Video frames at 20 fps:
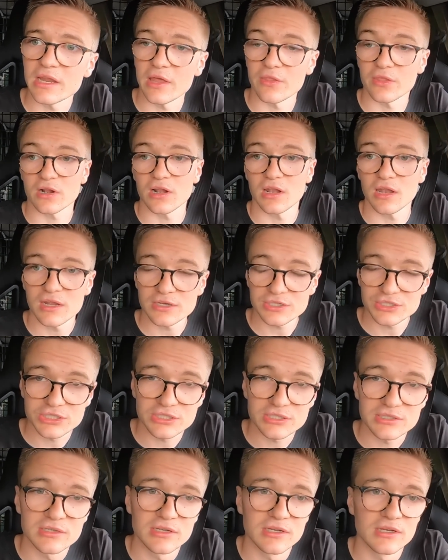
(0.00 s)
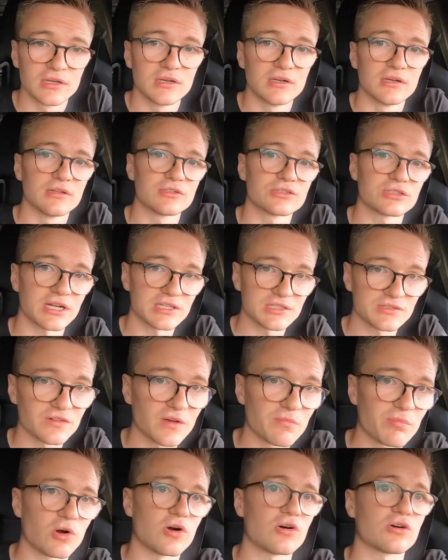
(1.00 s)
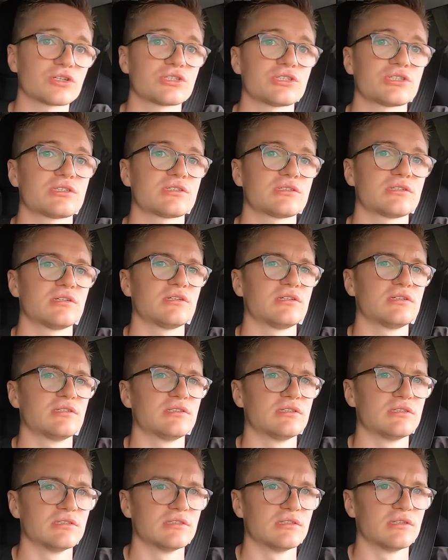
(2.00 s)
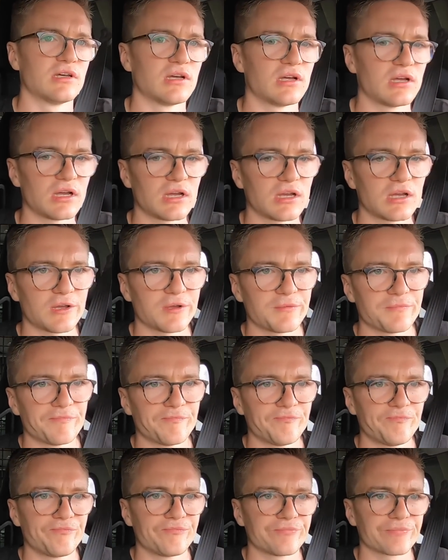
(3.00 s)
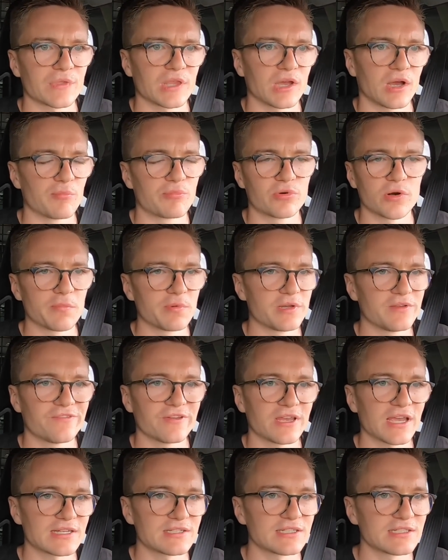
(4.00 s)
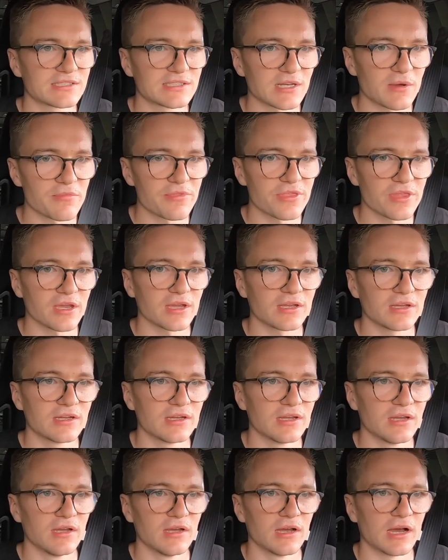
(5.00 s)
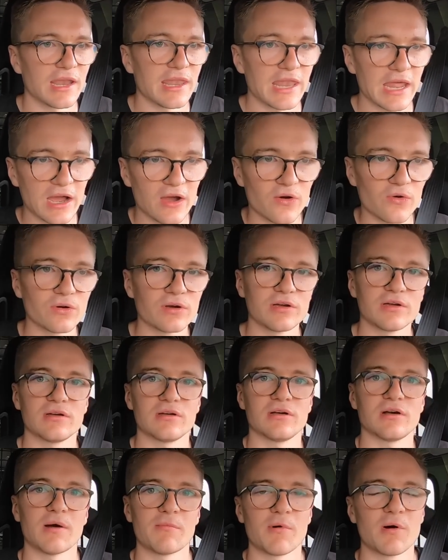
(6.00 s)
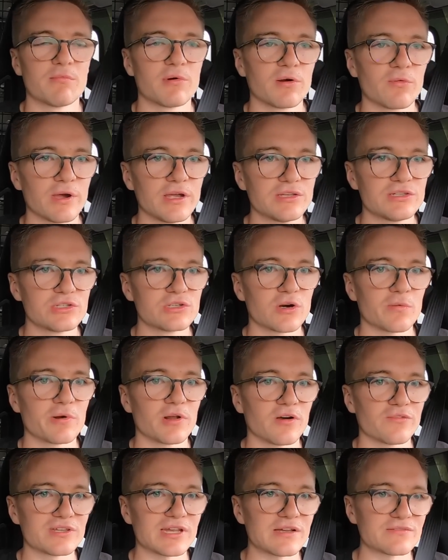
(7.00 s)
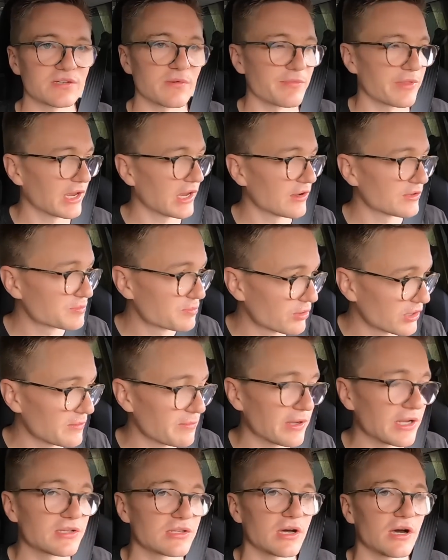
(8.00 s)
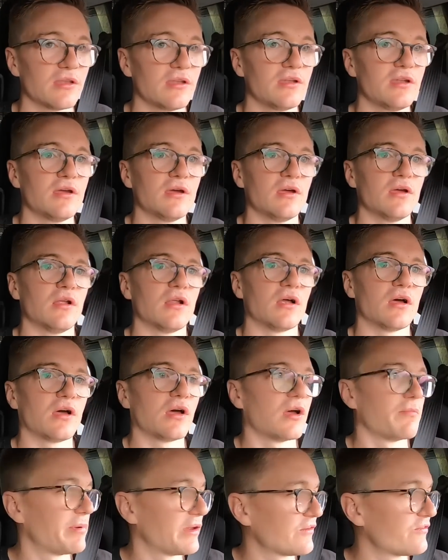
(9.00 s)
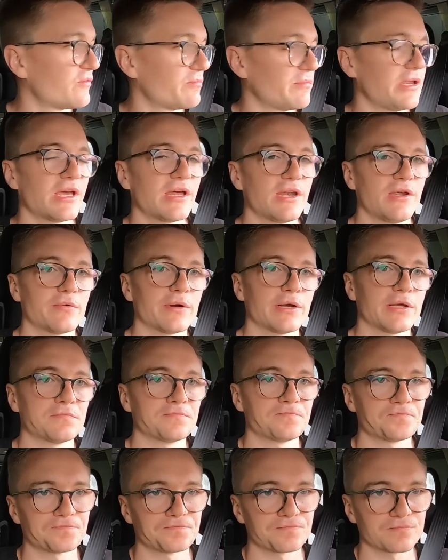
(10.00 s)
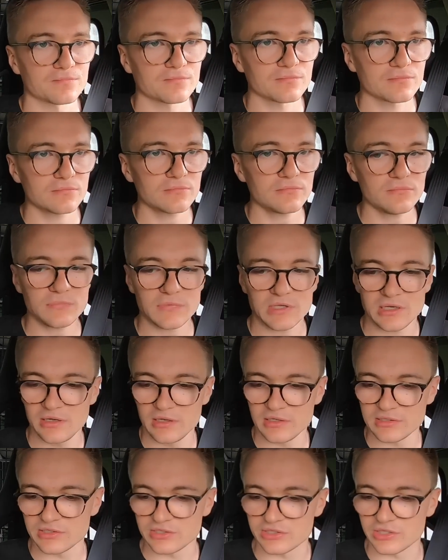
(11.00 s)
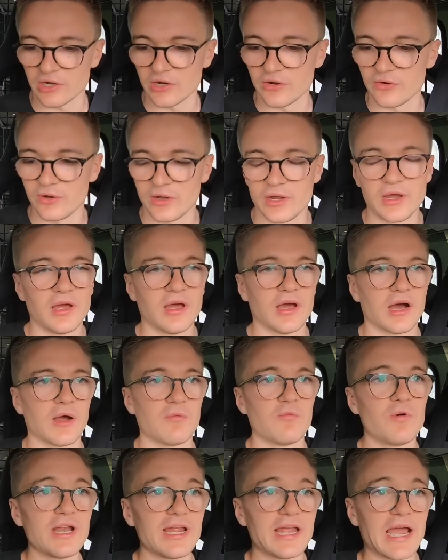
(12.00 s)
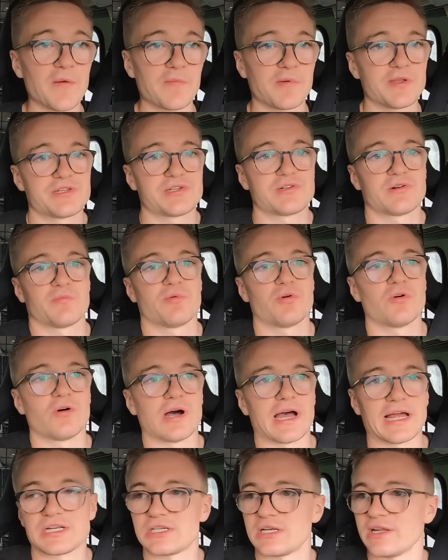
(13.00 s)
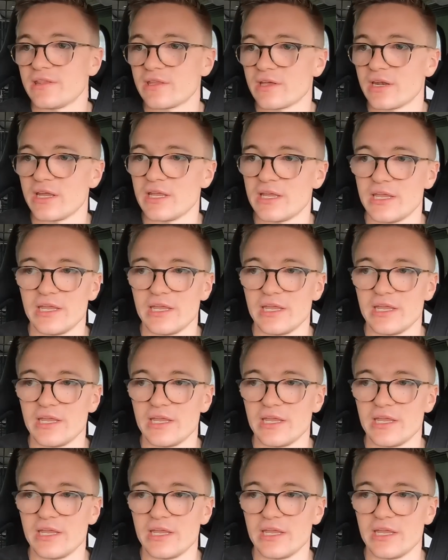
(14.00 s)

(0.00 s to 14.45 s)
the clutch, transfer box. I'm probably forgetting something, and now I'm on my way to drop it off to have something else pretty big done, big for me anyway. So I'm really happy to report actually that it